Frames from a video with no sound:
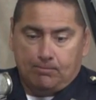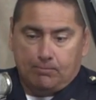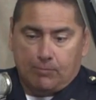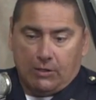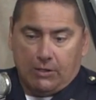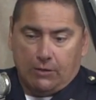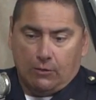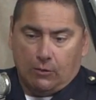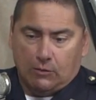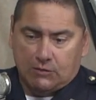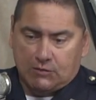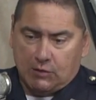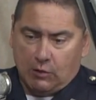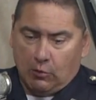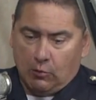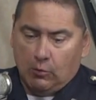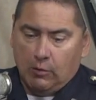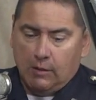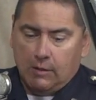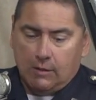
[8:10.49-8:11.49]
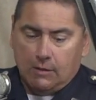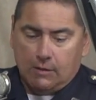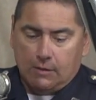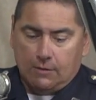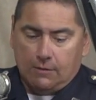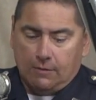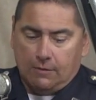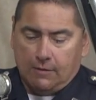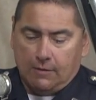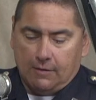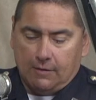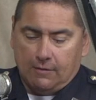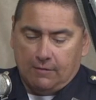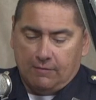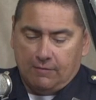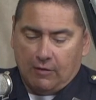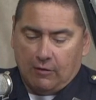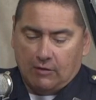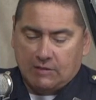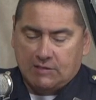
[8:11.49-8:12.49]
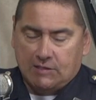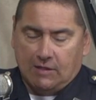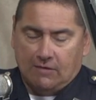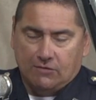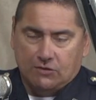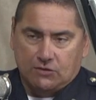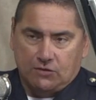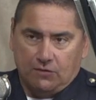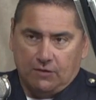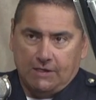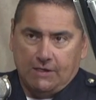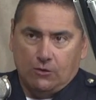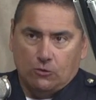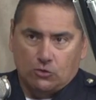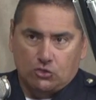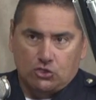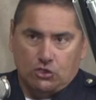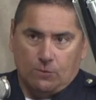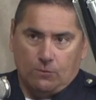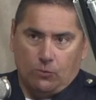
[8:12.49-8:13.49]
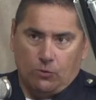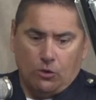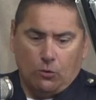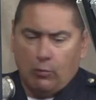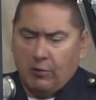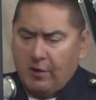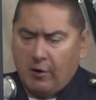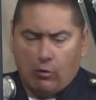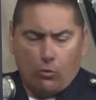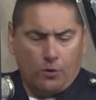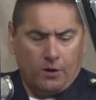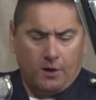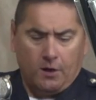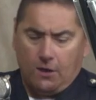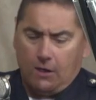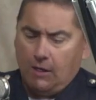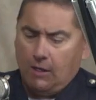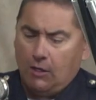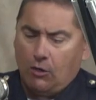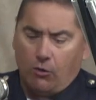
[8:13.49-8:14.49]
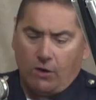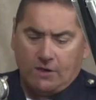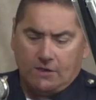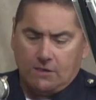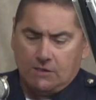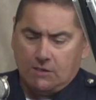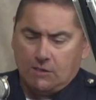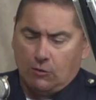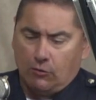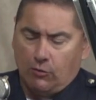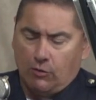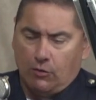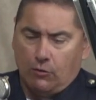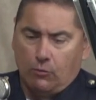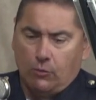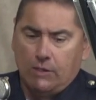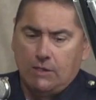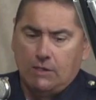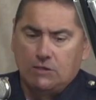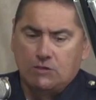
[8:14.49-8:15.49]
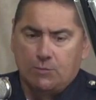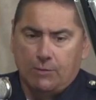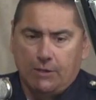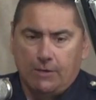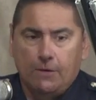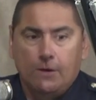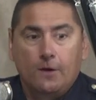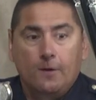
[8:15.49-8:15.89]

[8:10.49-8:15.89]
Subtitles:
but also the various levels of leadership, you know, without going into any great detail or into the weeds. But